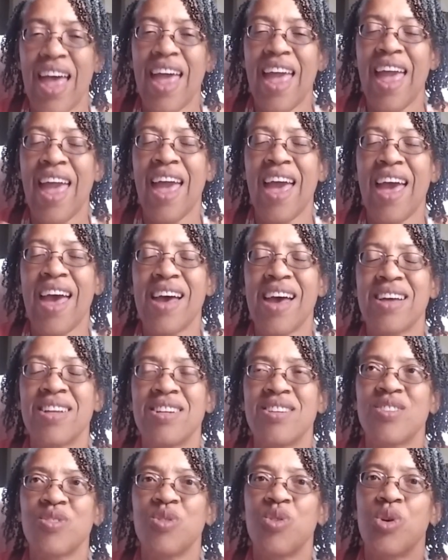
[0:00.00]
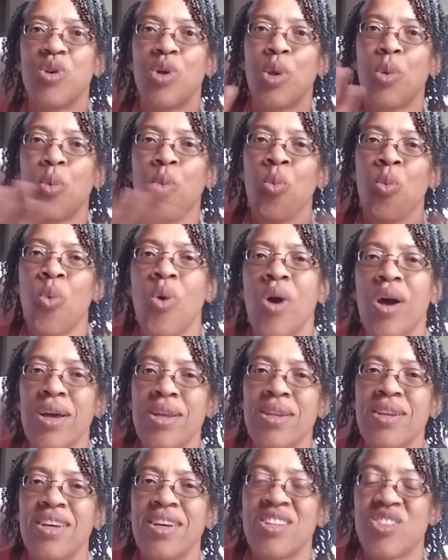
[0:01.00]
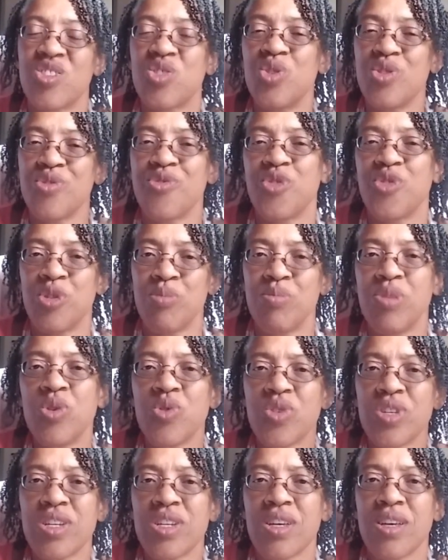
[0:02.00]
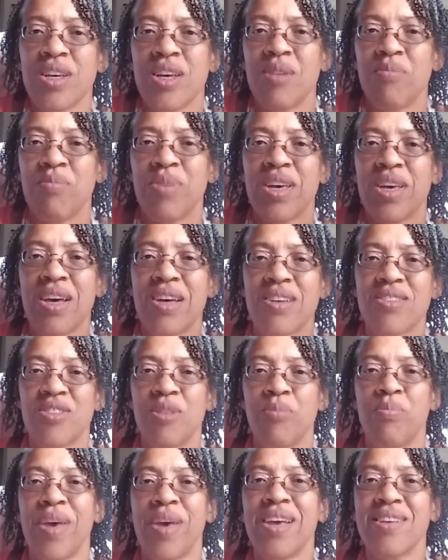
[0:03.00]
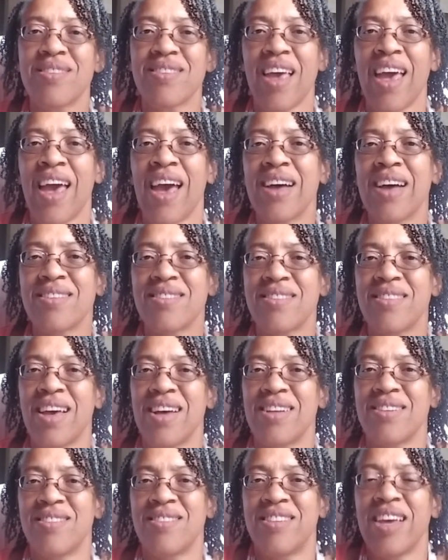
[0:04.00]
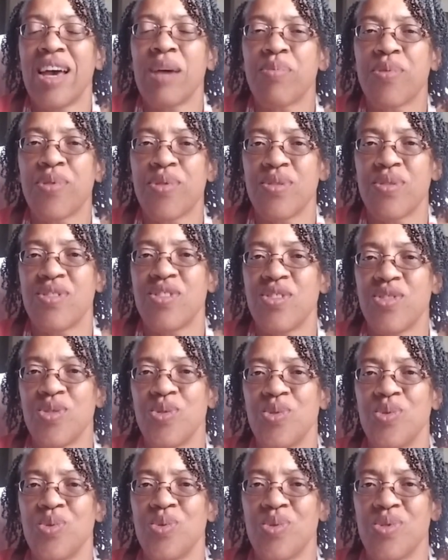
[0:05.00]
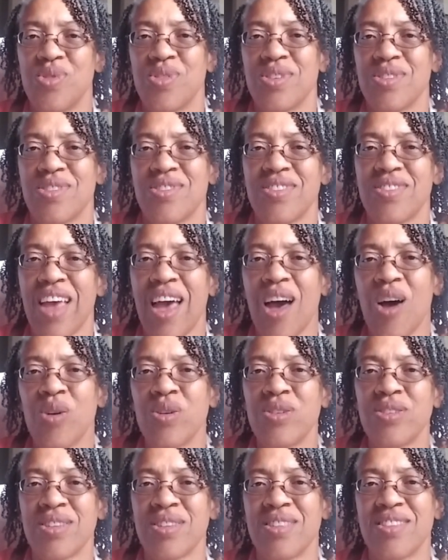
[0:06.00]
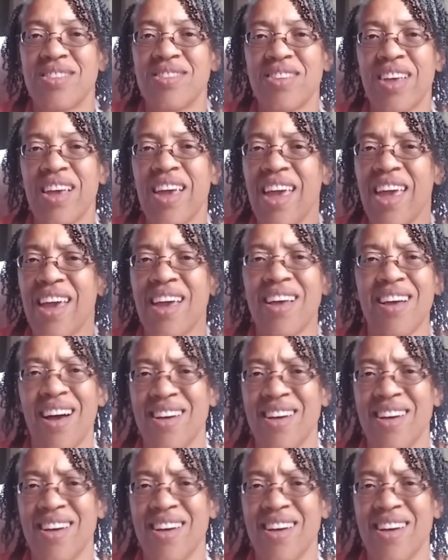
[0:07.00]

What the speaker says: And one, it's good for the music because the bass adds that depth to the sound and the singing.